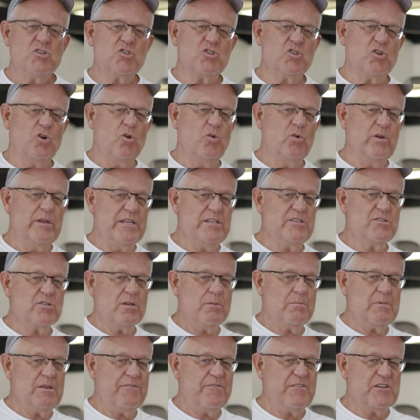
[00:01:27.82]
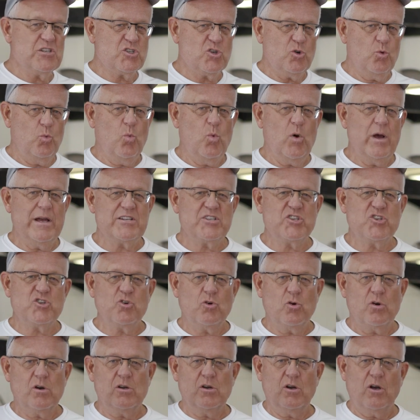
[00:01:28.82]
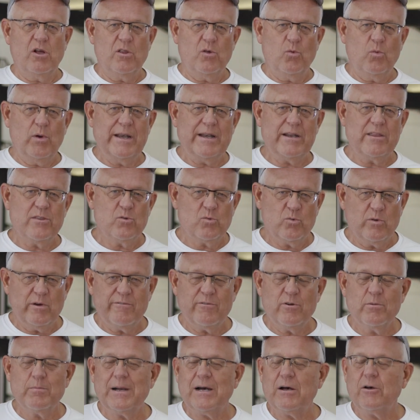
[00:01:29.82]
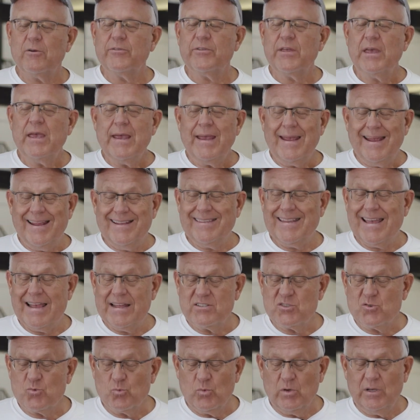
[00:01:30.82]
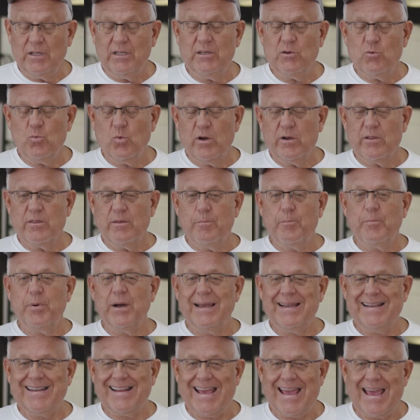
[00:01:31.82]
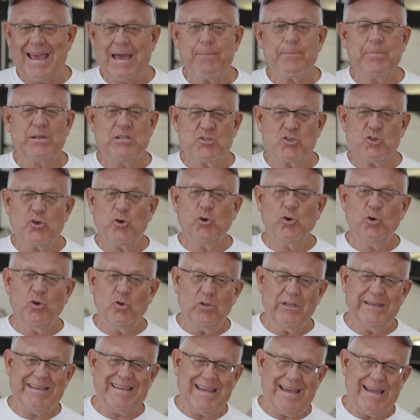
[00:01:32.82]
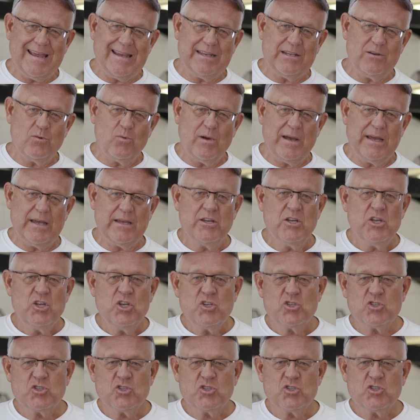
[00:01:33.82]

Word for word: So he's going to be fishing west shore all the way to the river mouth. And that's really where the bite happens early anyway.